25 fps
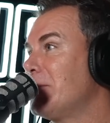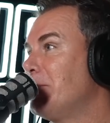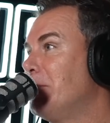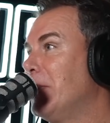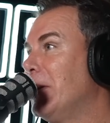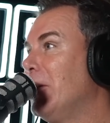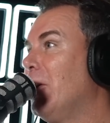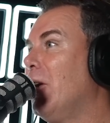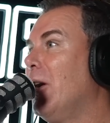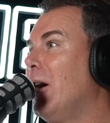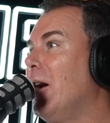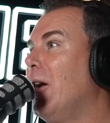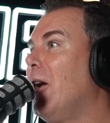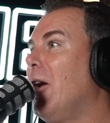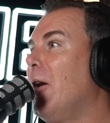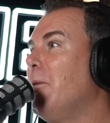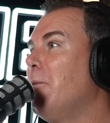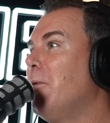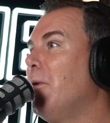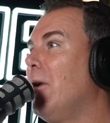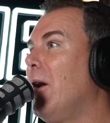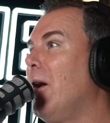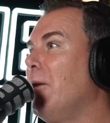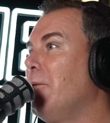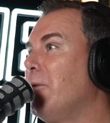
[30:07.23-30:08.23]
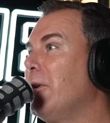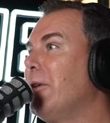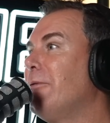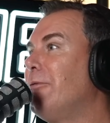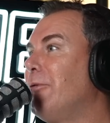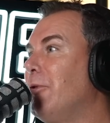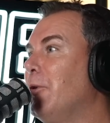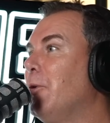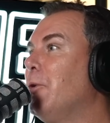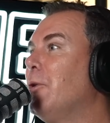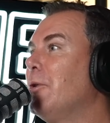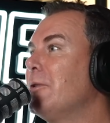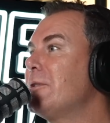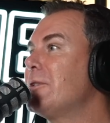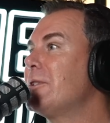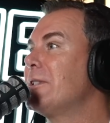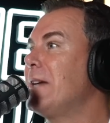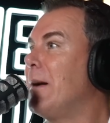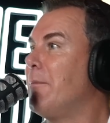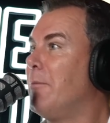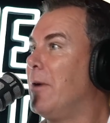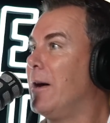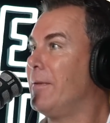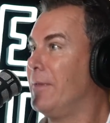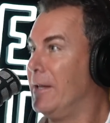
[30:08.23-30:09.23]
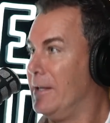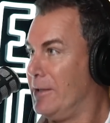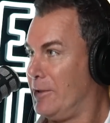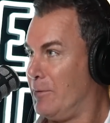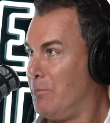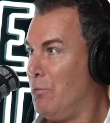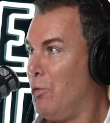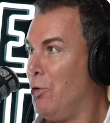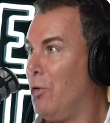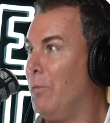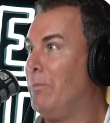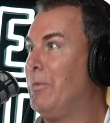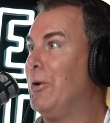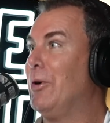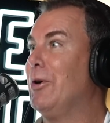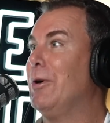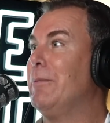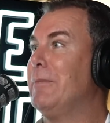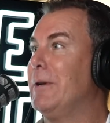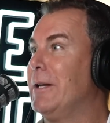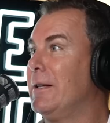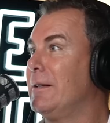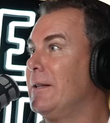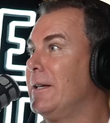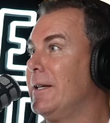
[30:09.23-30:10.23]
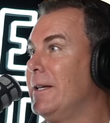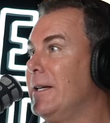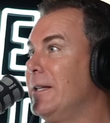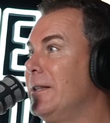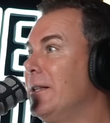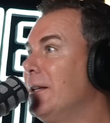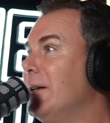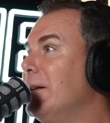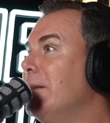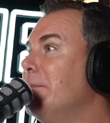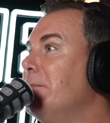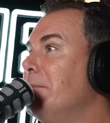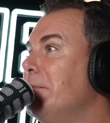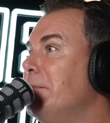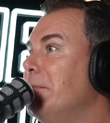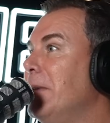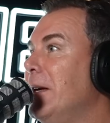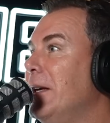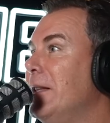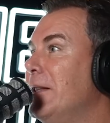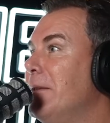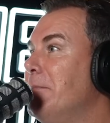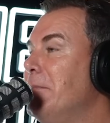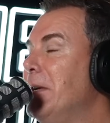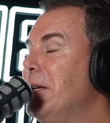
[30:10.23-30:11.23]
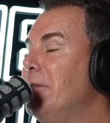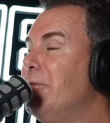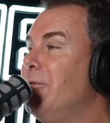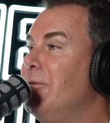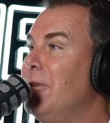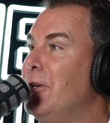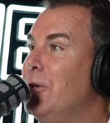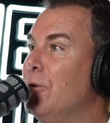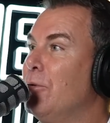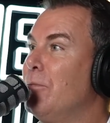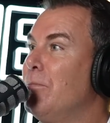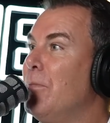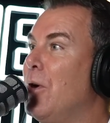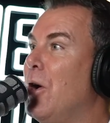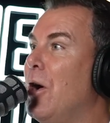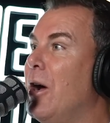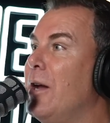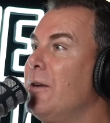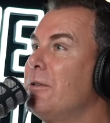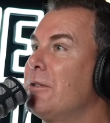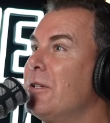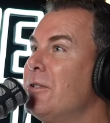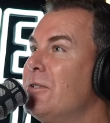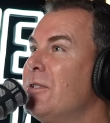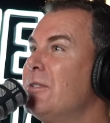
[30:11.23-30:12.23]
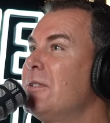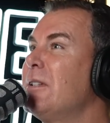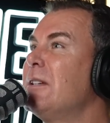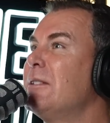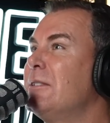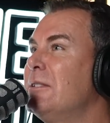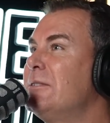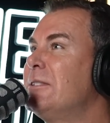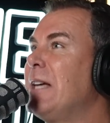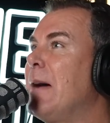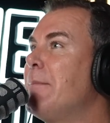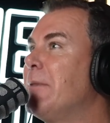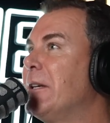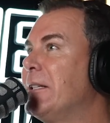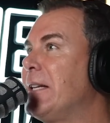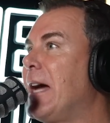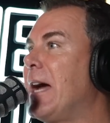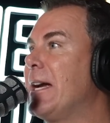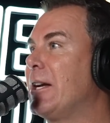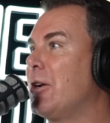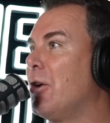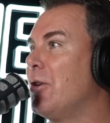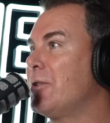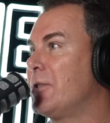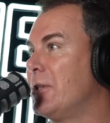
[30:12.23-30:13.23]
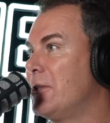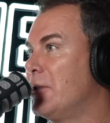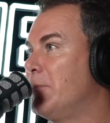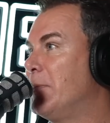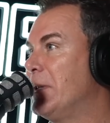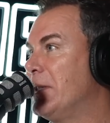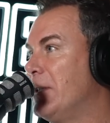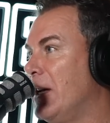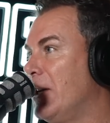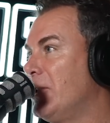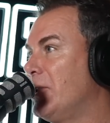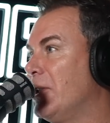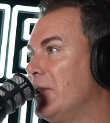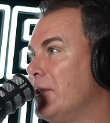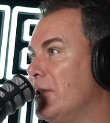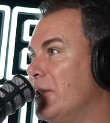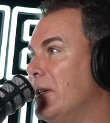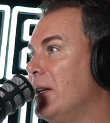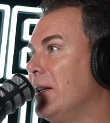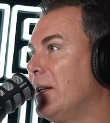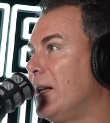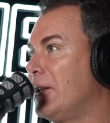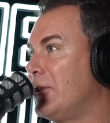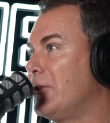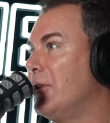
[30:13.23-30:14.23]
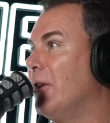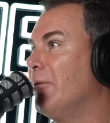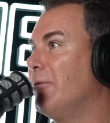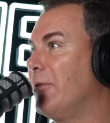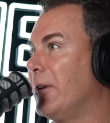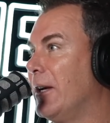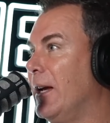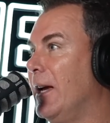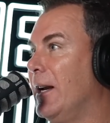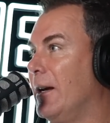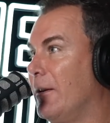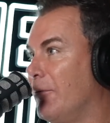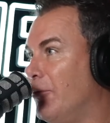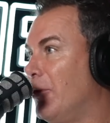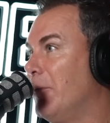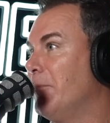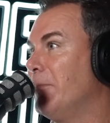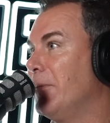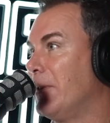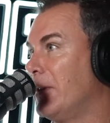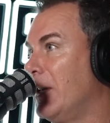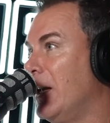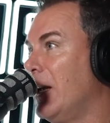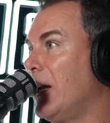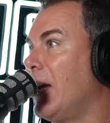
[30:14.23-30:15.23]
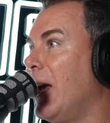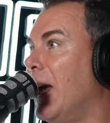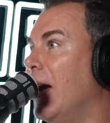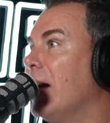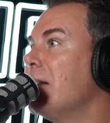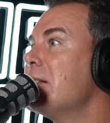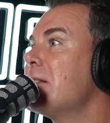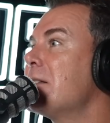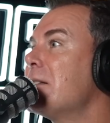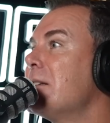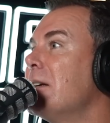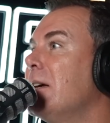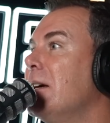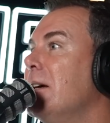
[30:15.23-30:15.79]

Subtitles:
But I would have thought someone that's more permanently in the midfield might, because some of Daicos's possessions, let's not forget it, from kickouts.